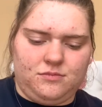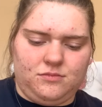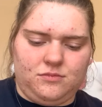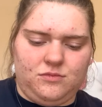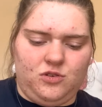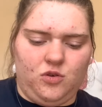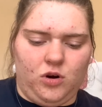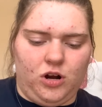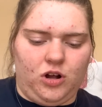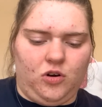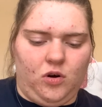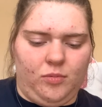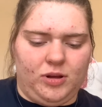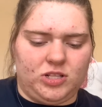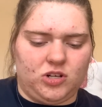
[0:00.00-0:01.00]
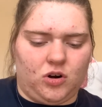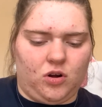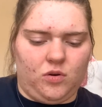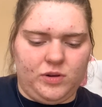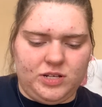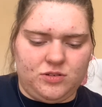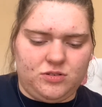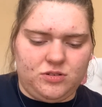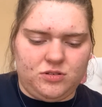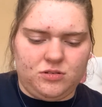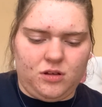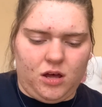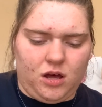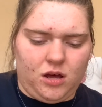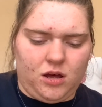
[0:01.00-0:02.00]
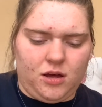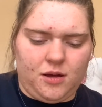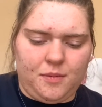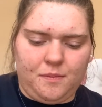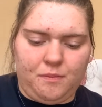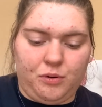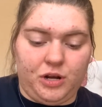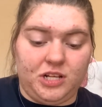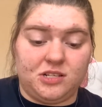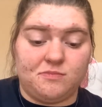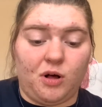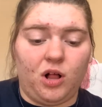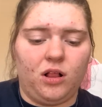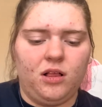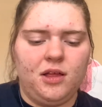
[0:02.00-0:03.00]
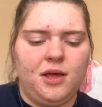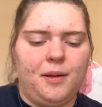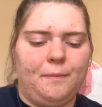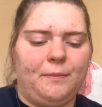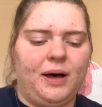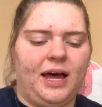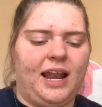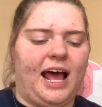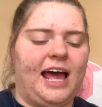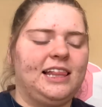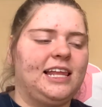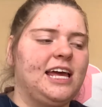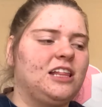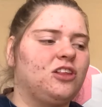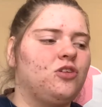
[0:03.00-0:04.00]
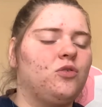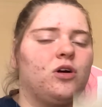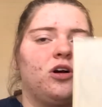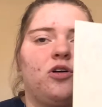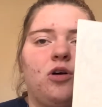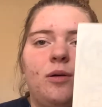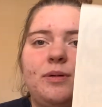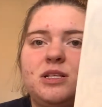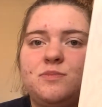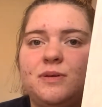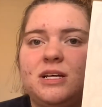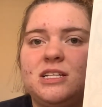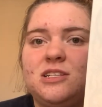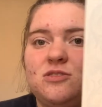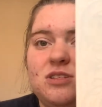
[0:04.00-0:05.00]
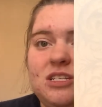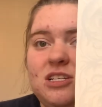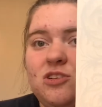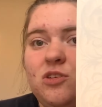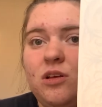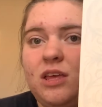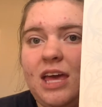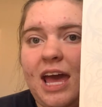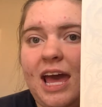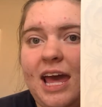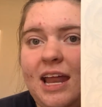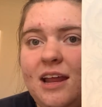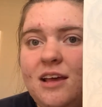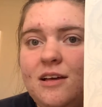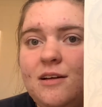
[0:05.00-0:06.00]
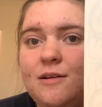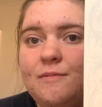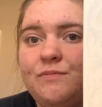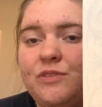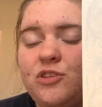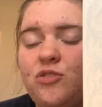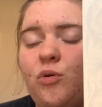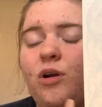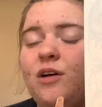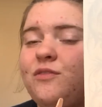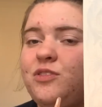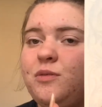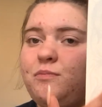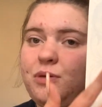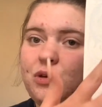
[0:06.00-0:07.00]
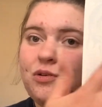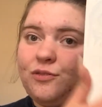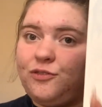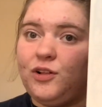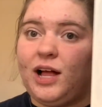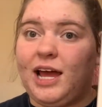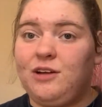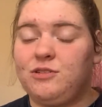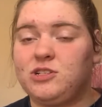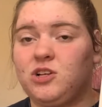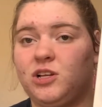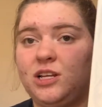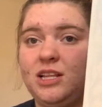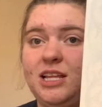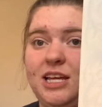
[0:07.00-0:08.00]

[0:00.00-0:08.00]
Nora Corbett's are always, pretty small. But I like the Nora Corbett's because you still get sort of the beautiful end result and the